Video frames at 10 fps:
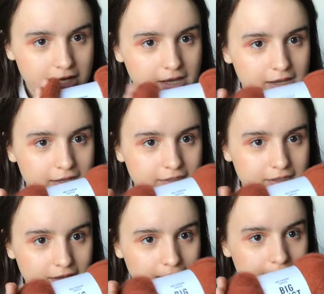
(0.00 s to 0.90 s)
and
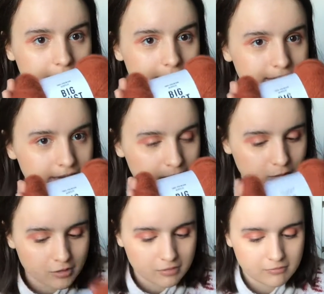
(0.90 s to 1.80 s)
easy to
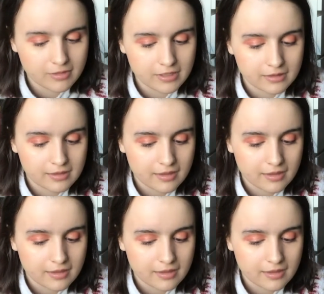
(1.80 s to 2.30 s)
work with.